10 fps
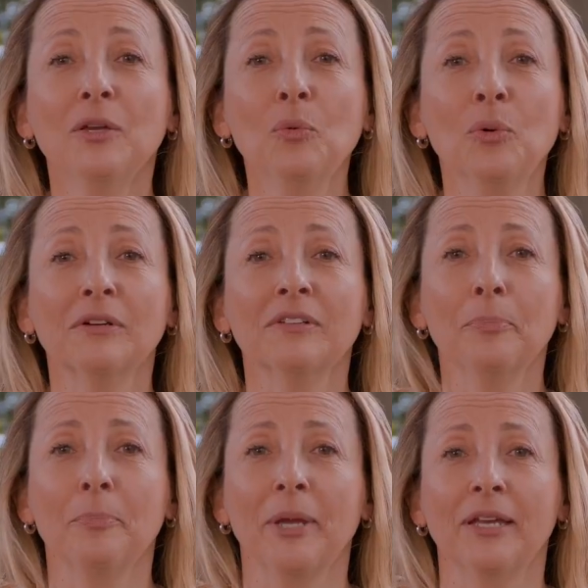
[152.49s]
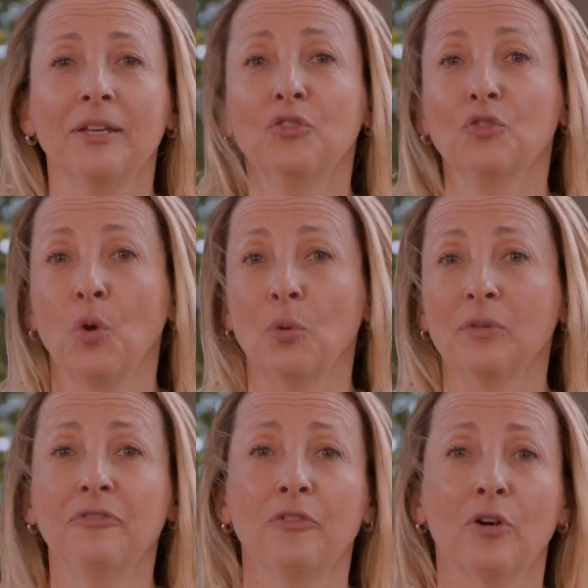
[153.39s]
the world pay so
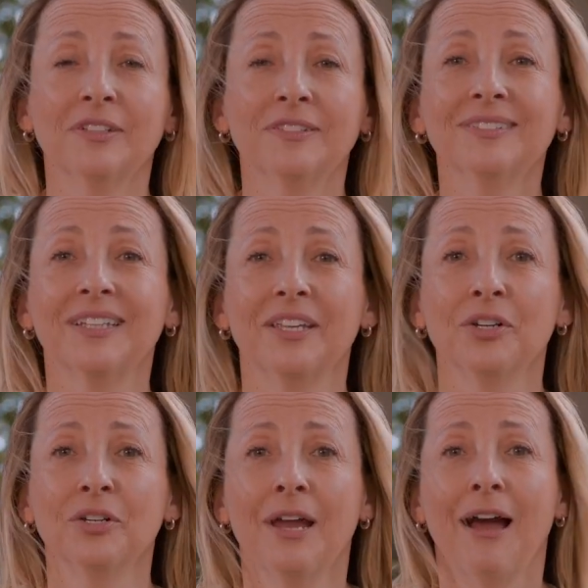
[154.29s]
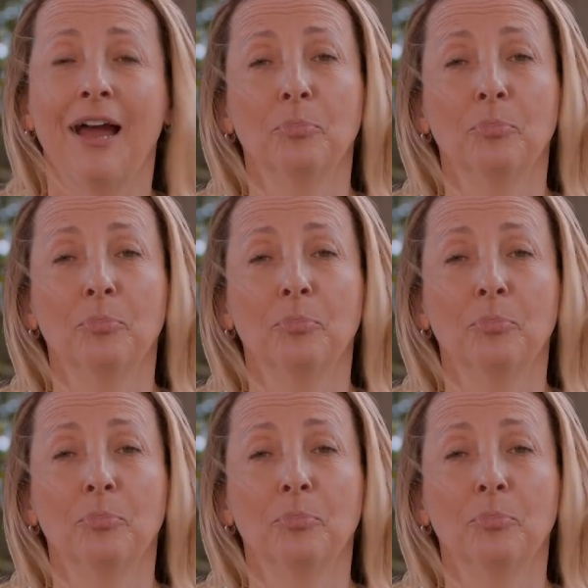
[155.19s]
the forests here are